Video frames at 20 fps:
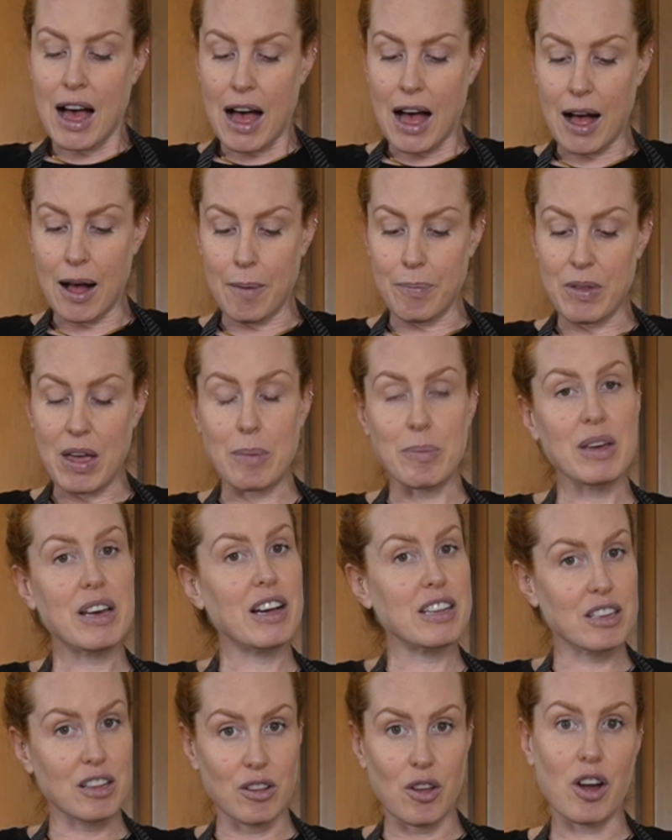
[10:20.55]
and
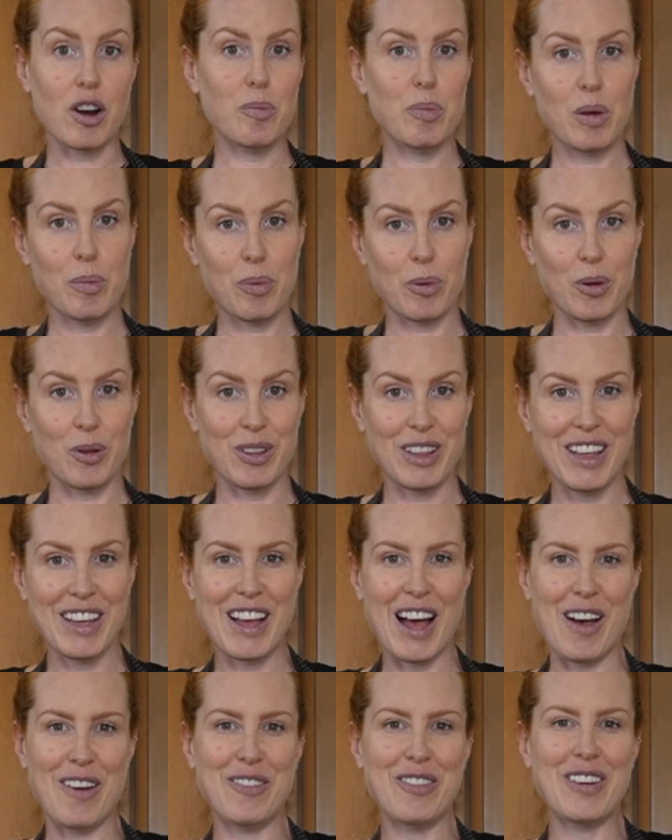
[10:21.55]
because a lot of people
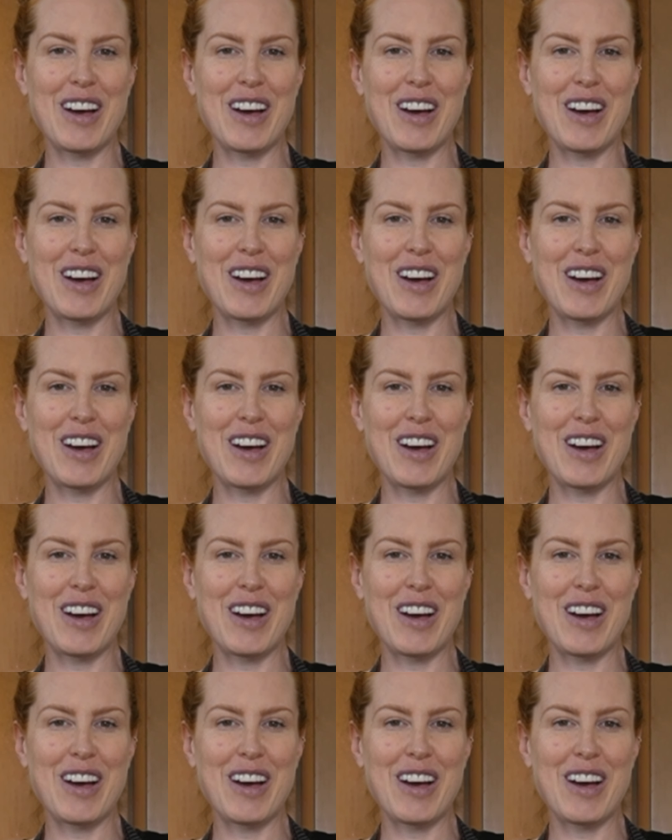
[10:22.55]
have